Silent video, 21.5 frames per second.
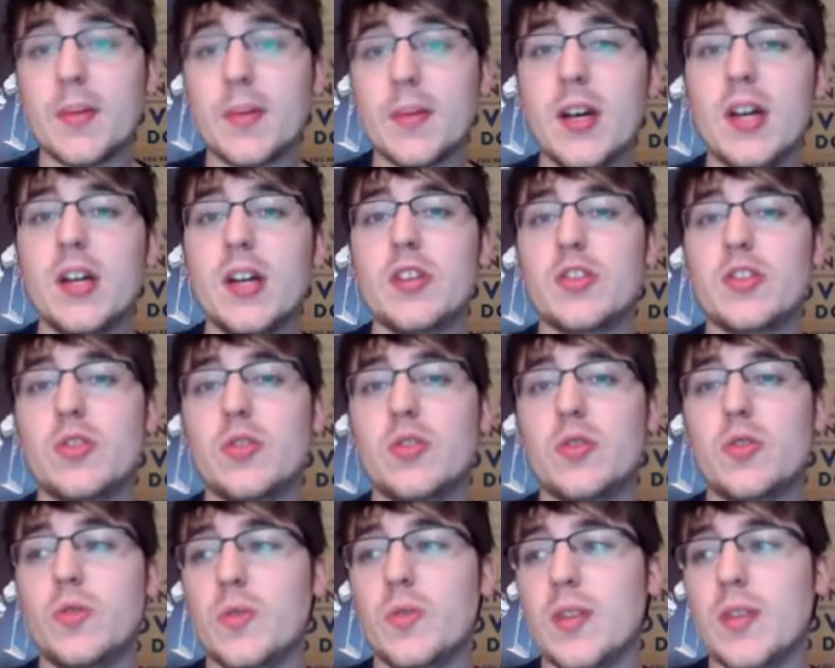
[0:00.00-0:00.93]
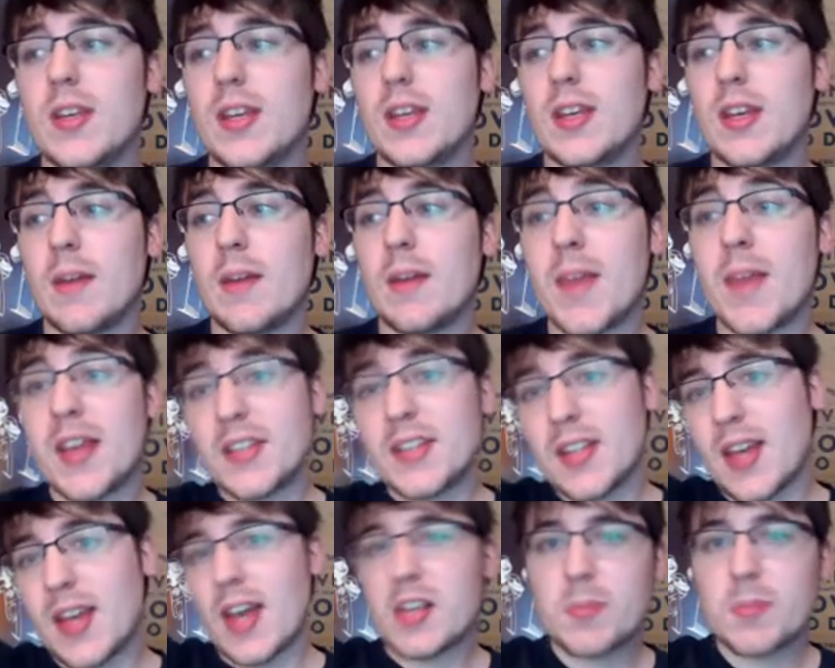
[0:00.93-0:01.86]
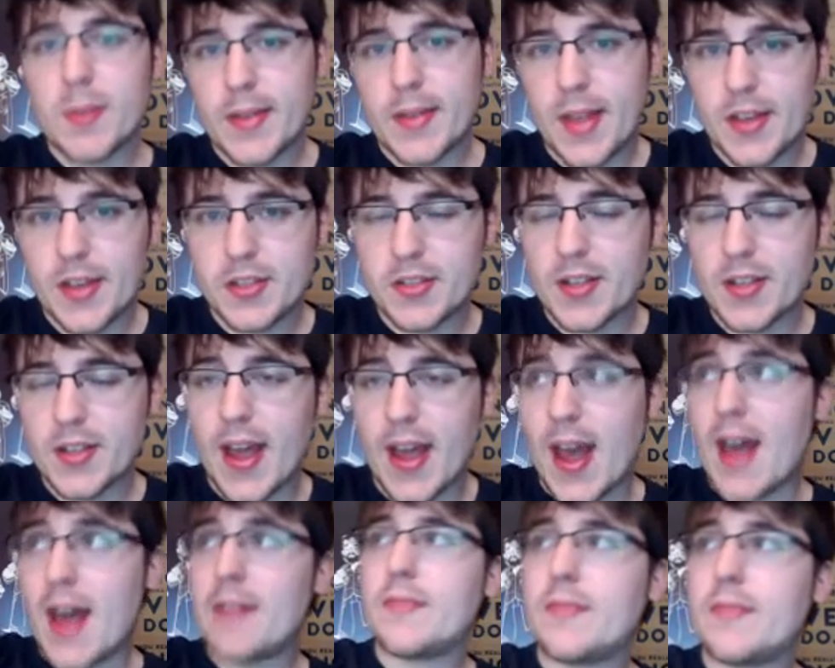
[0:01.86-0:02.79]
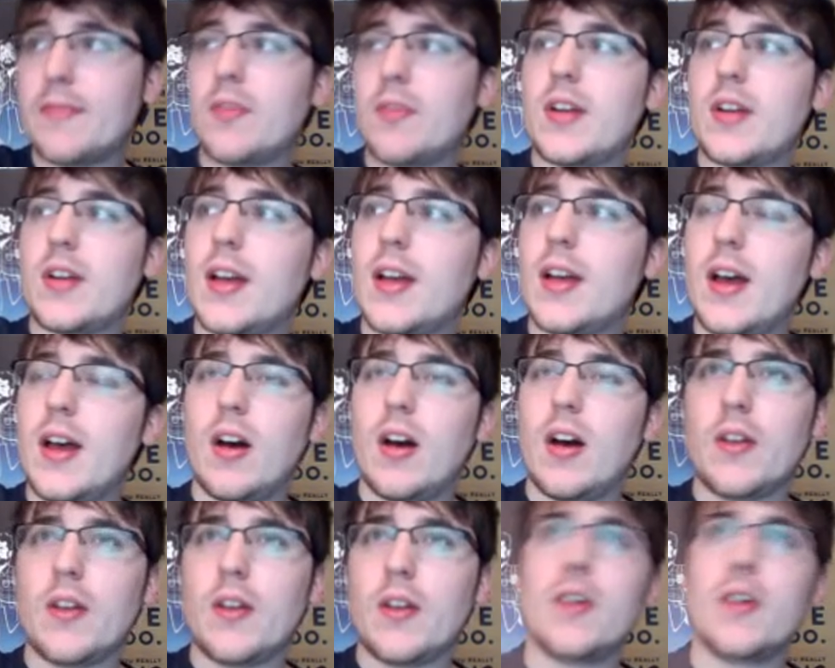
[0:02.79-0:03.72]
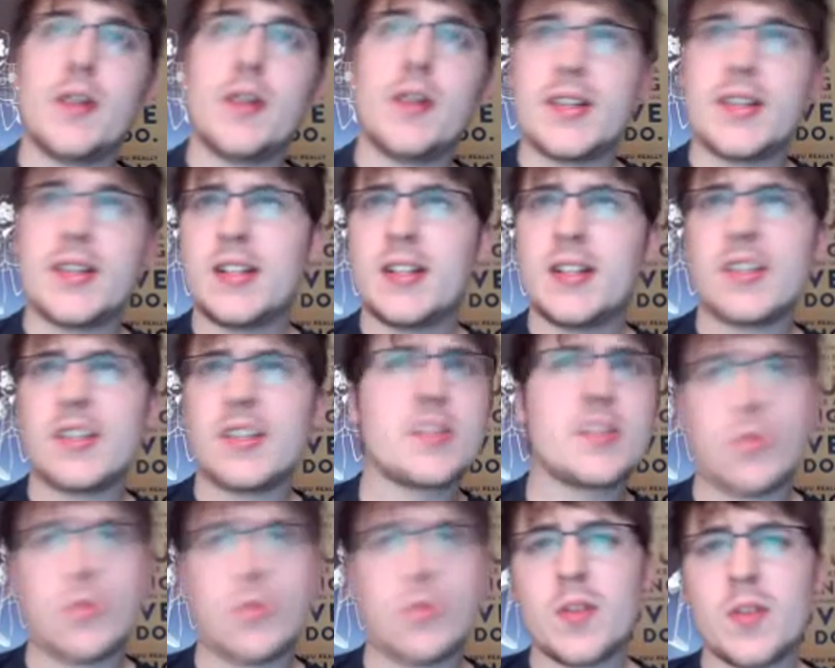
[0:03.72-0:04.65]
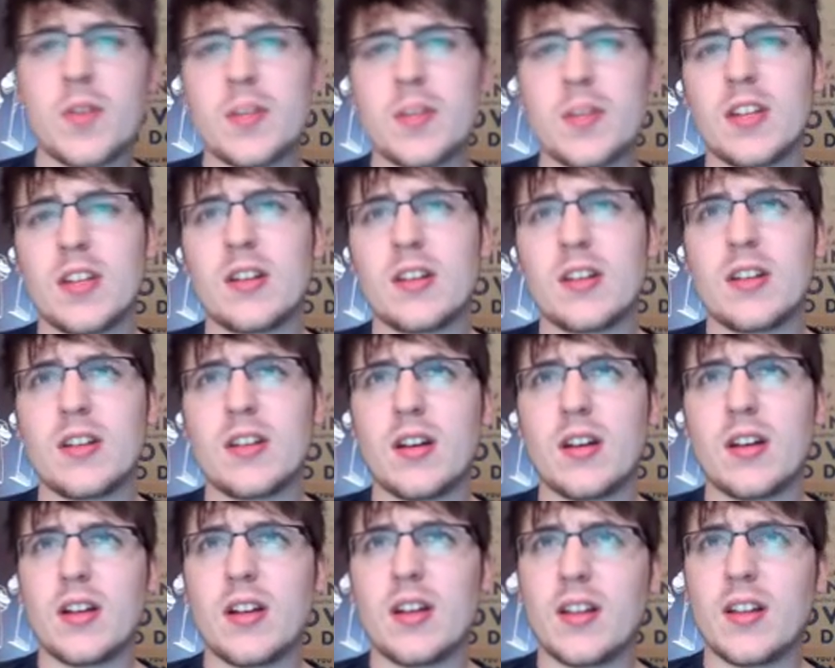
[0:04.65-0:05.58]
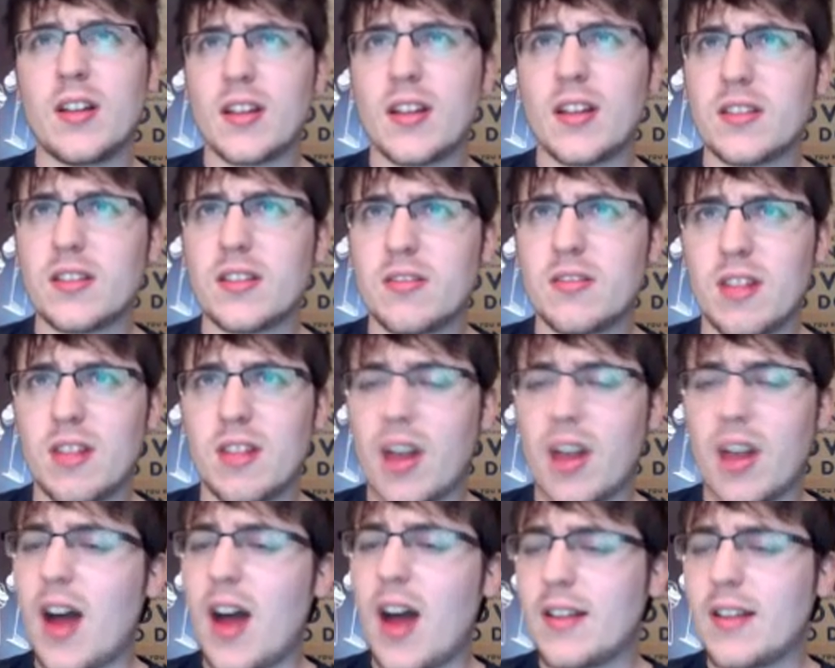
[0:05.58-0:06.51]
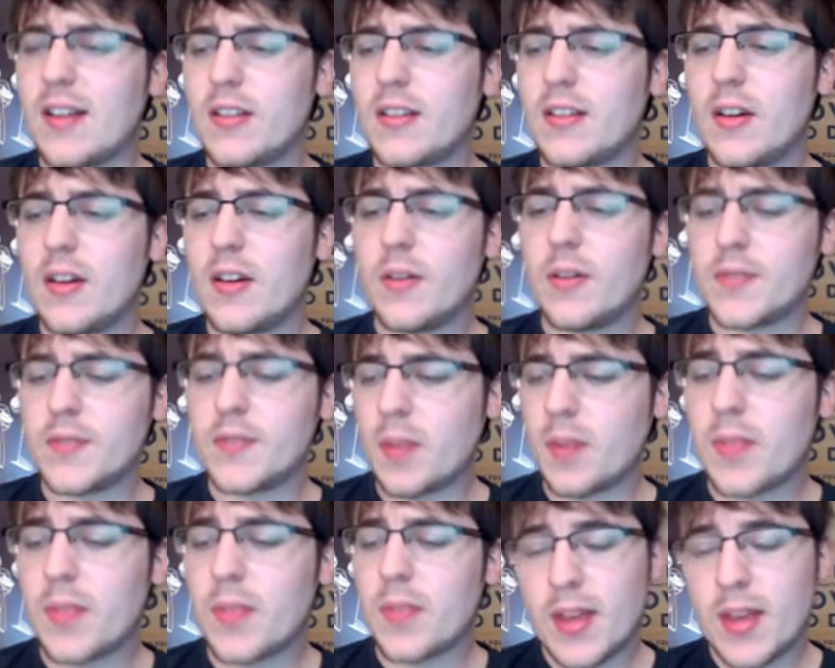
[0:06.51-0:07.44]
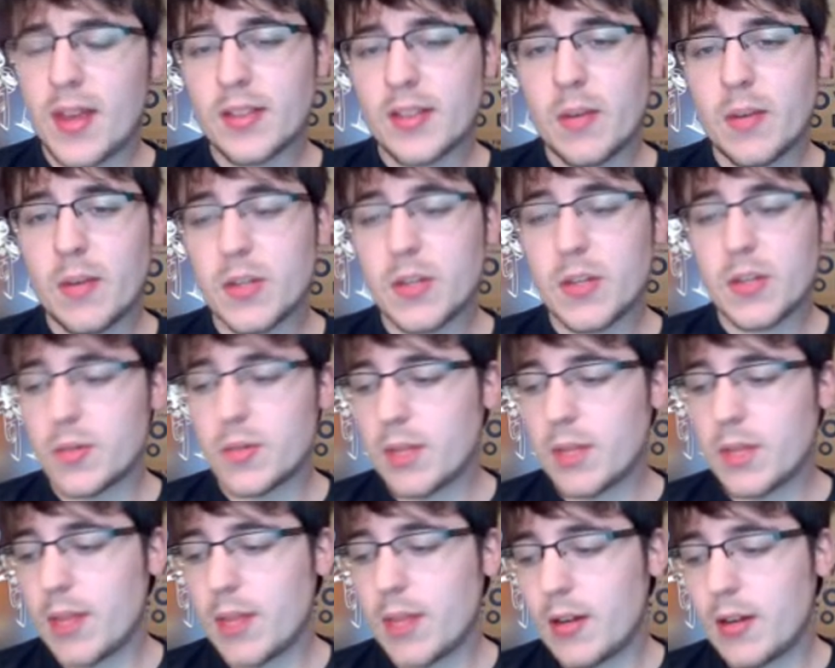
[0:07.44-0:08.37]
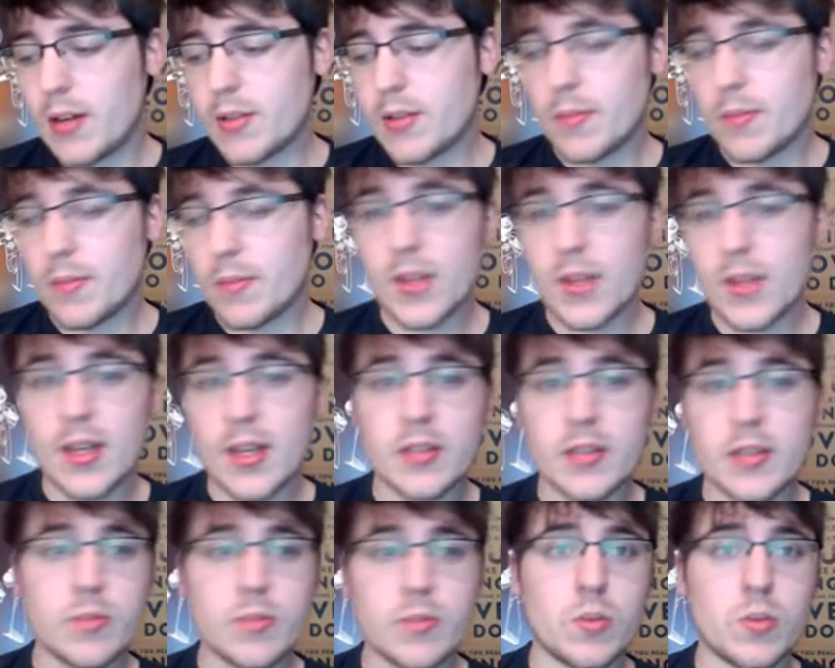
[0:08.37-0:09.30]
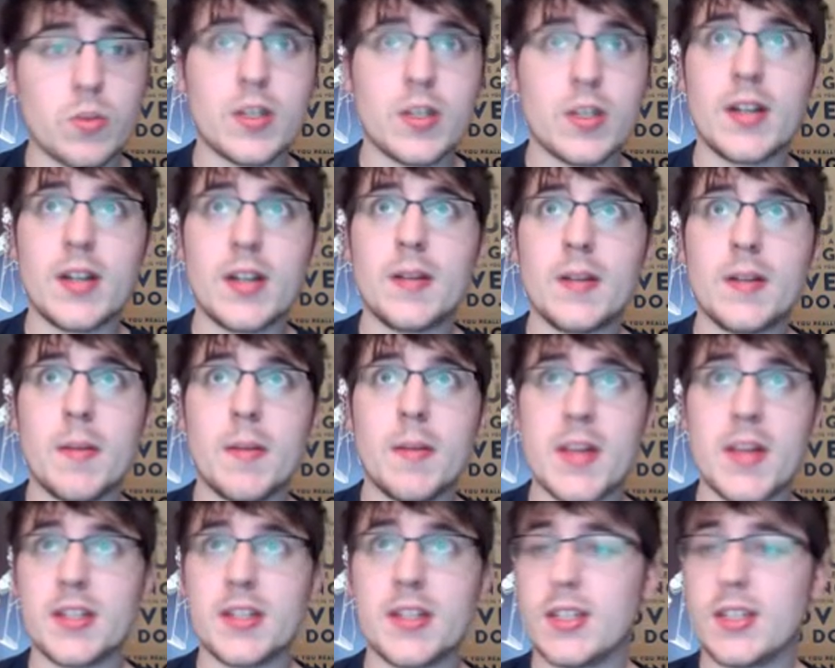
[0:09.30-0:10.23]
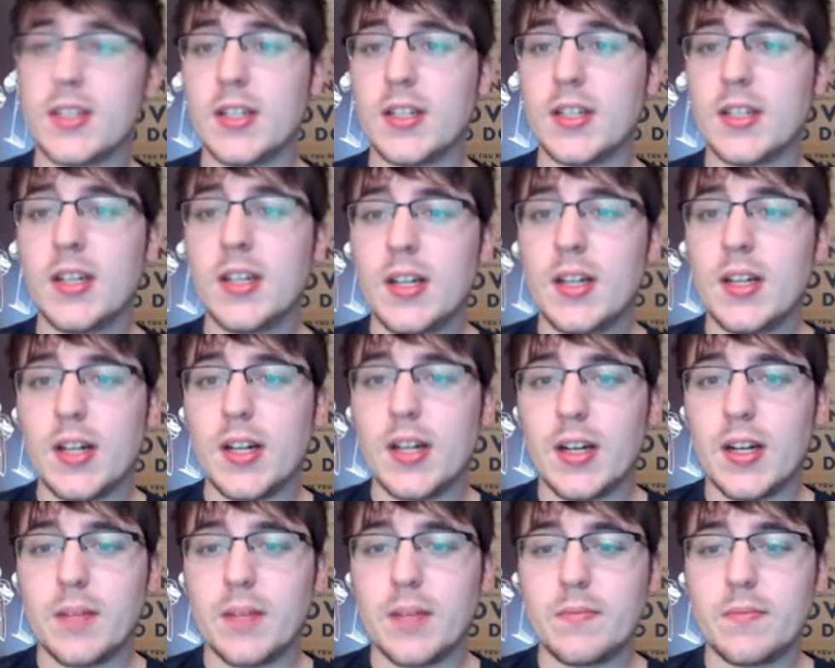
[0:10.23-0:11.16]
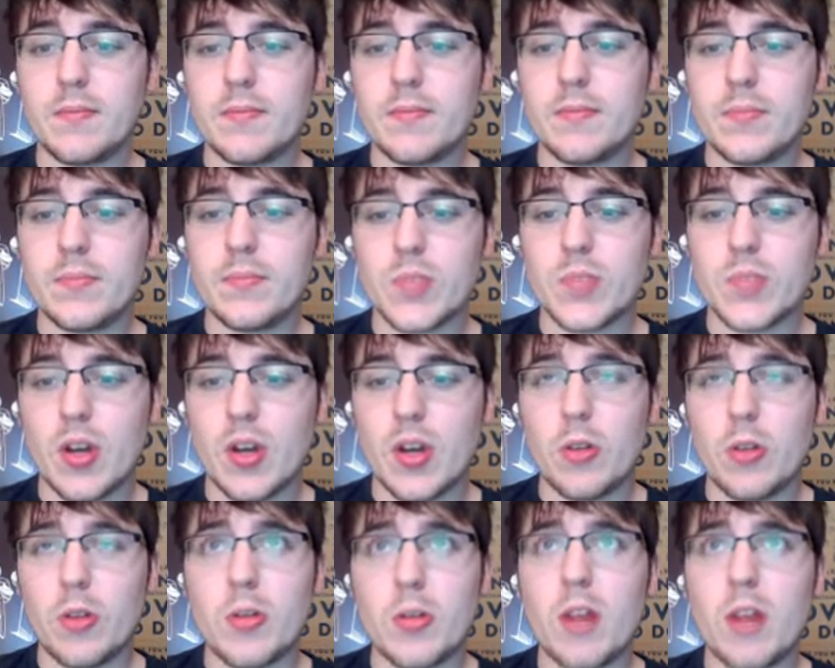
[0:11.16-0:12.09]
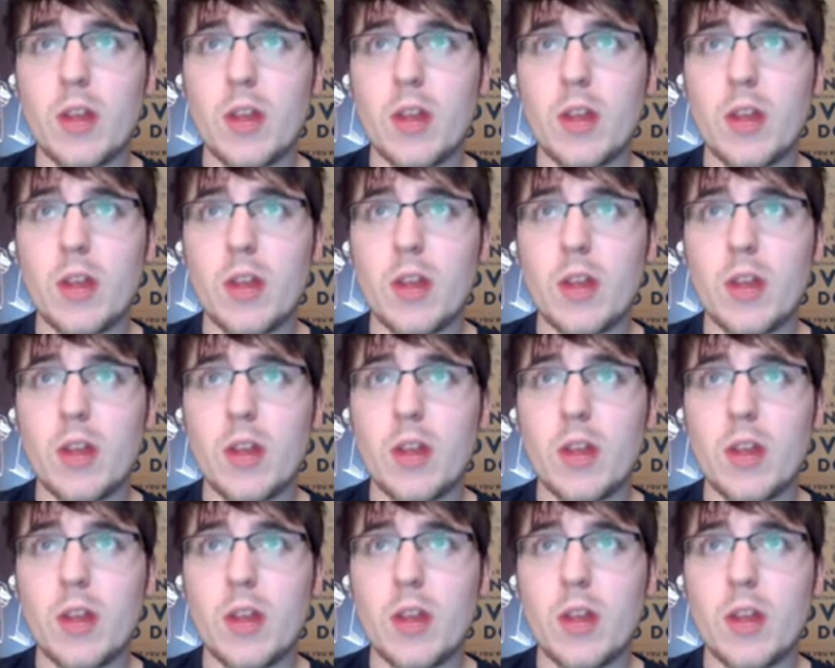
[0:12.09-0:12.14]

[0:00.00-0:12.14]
to the amazing expectations I had for it, although it didn't disappoint me like a lot. Of some things I wish were done better, some things were done amazingly. So